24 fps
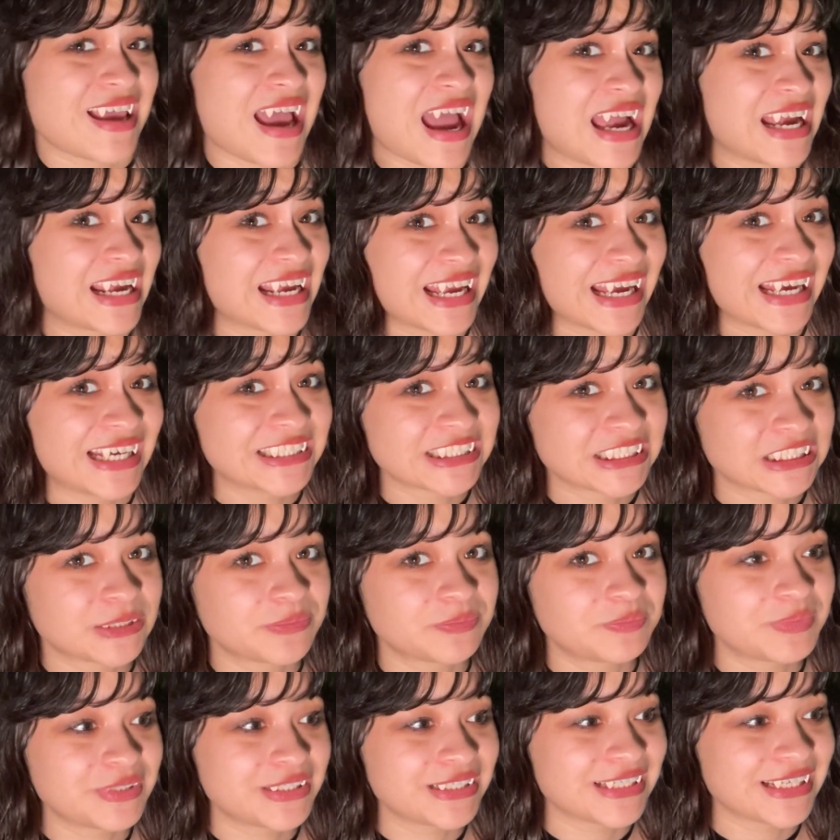I guess.
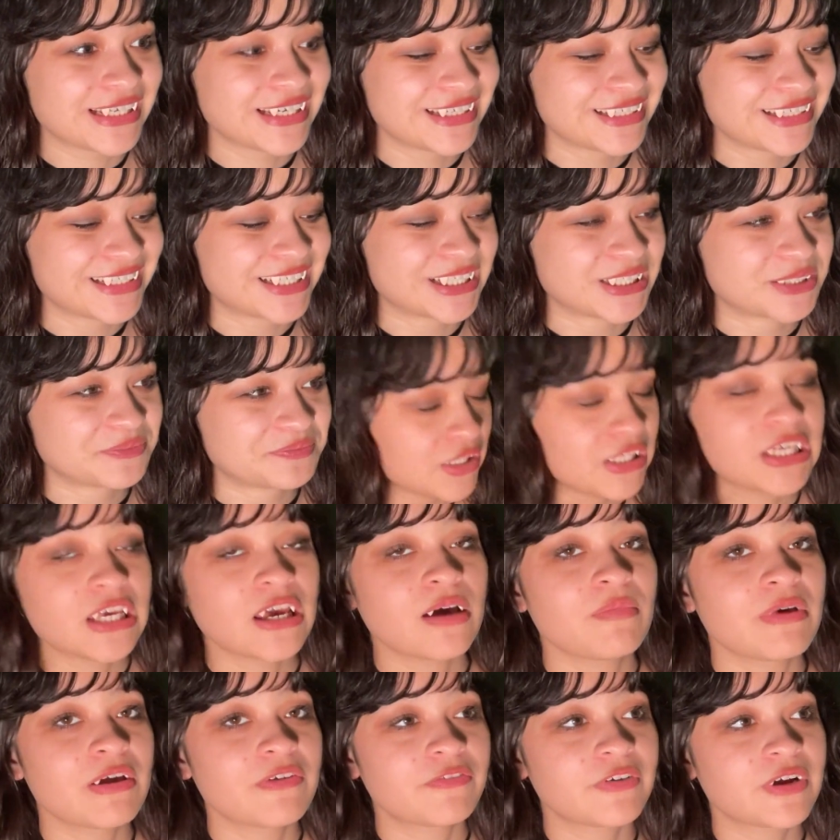Be like, yeah,
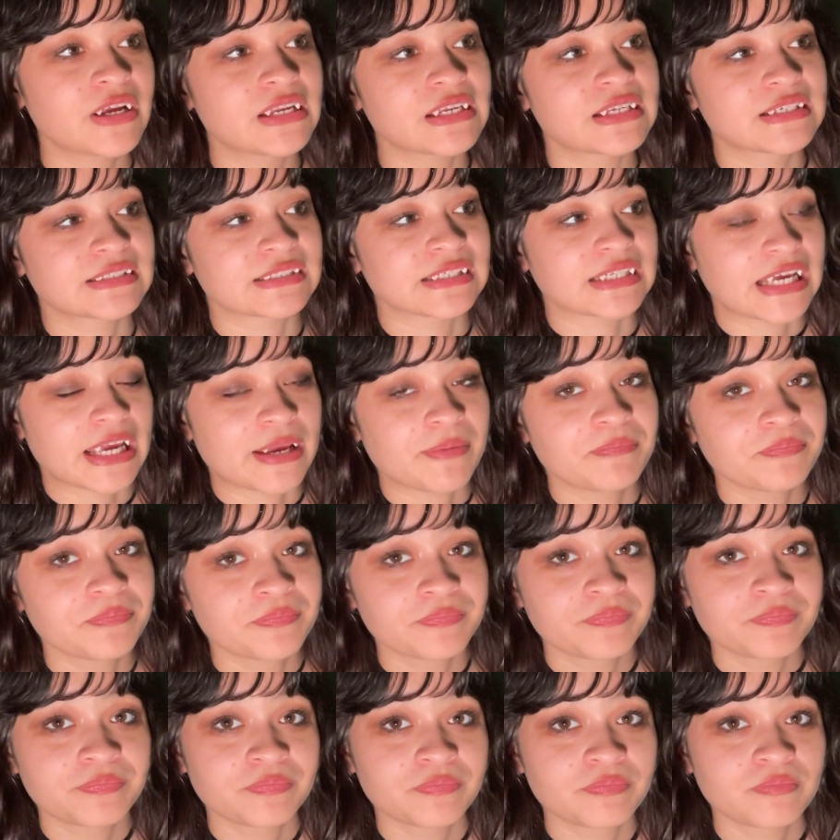my friend is lame.
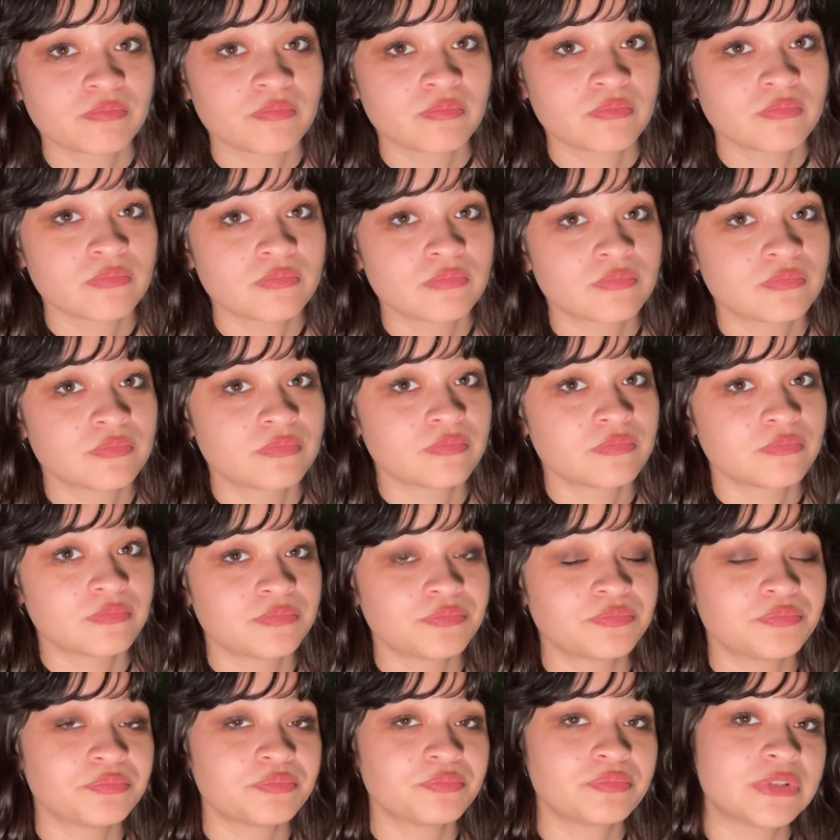
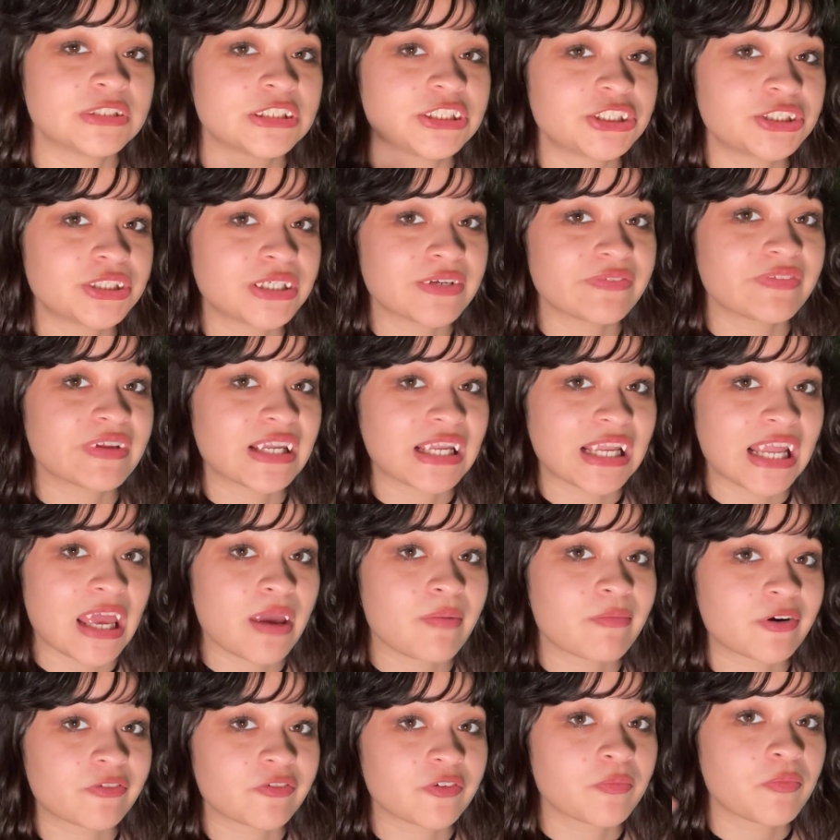But you're even
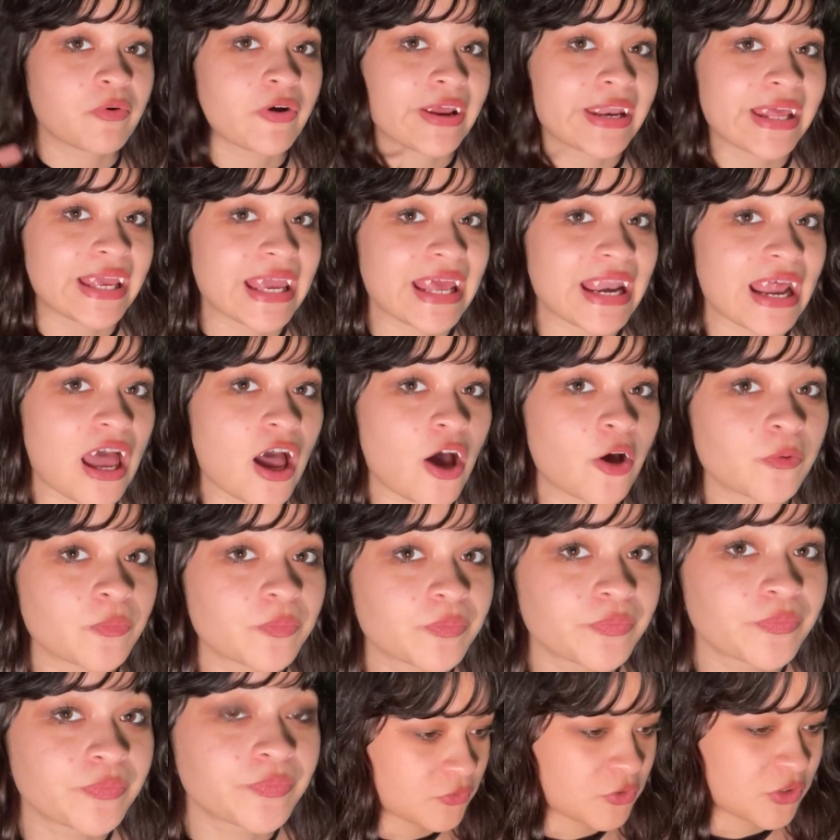lamer for pointing it out.
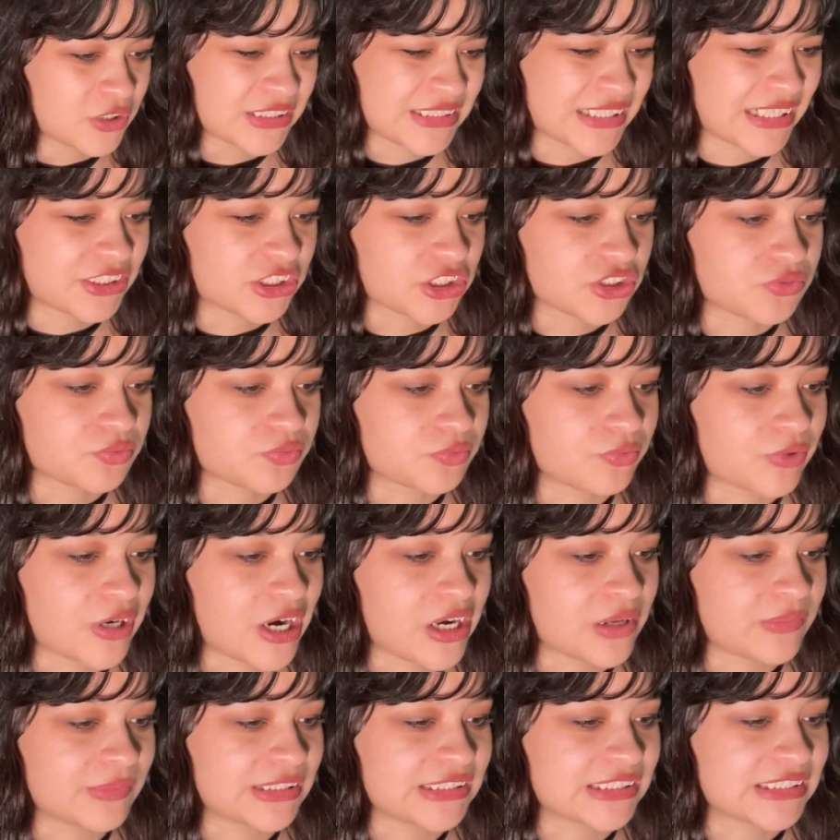Or is that just
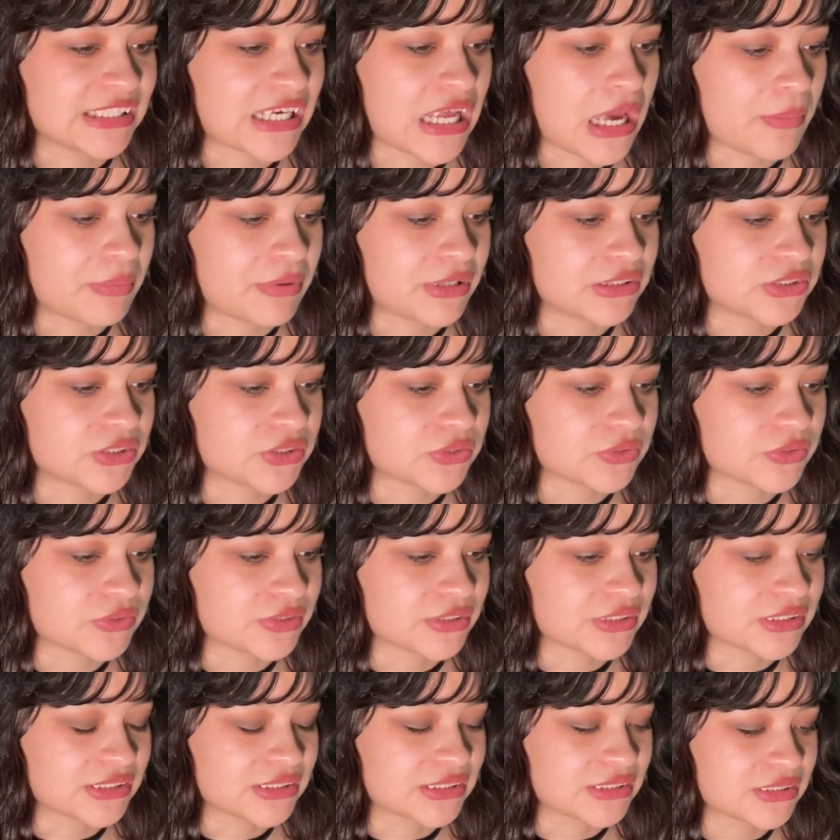randomly snap
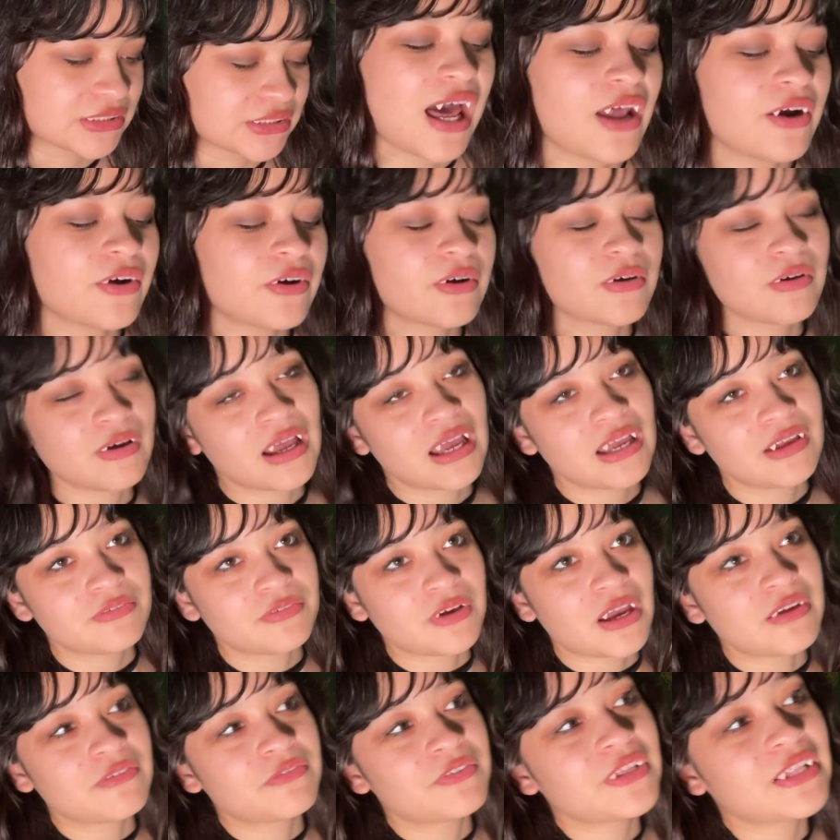insults? I don't know.
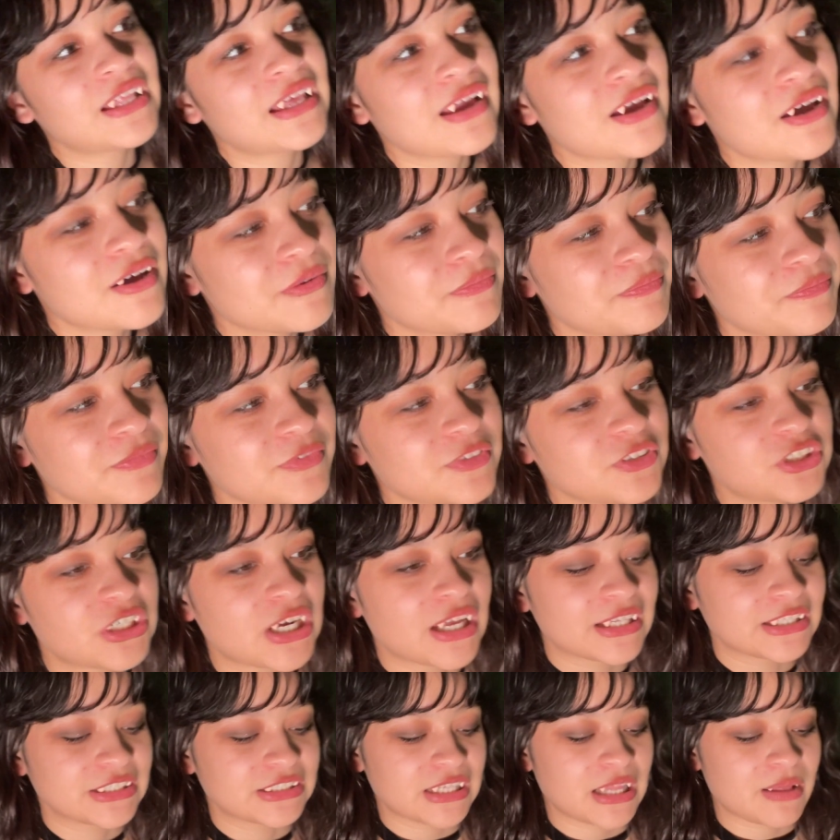I feel like
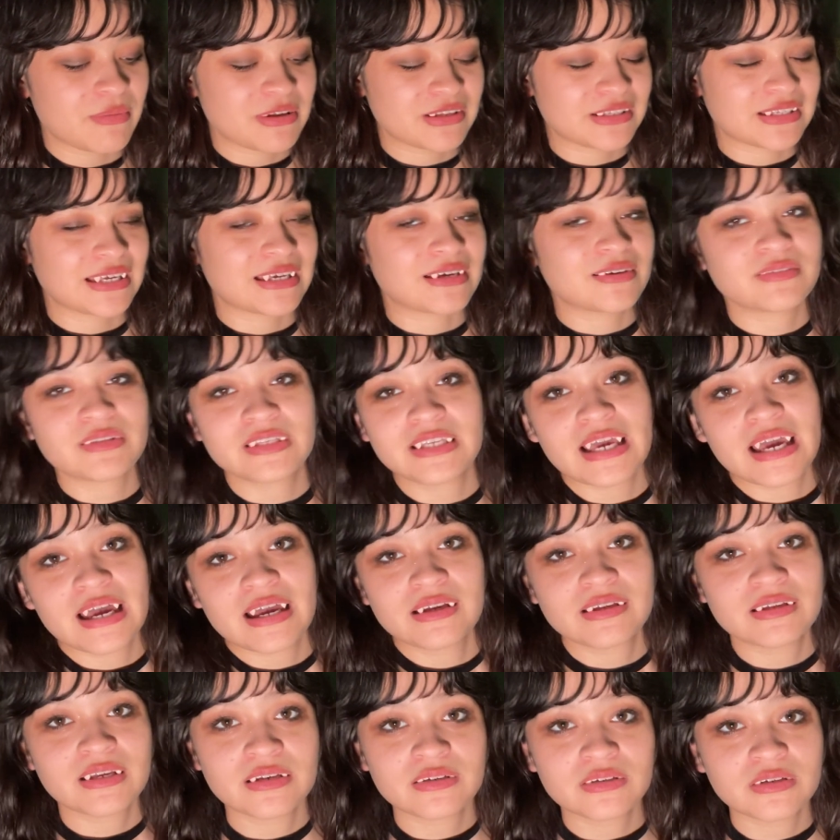challenging them is like,
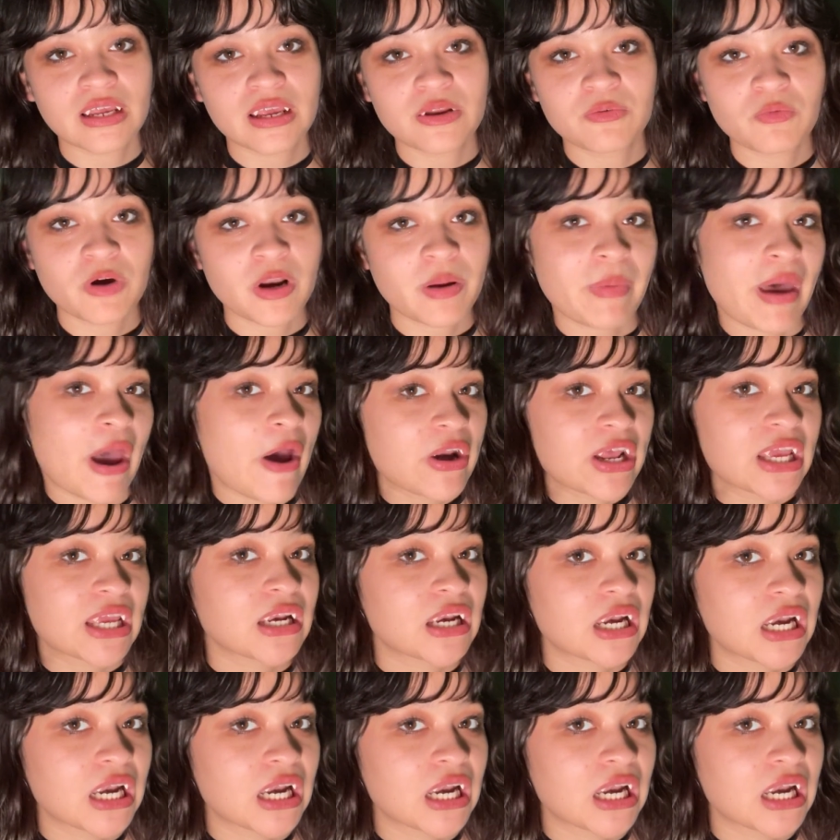yeah, and what about it?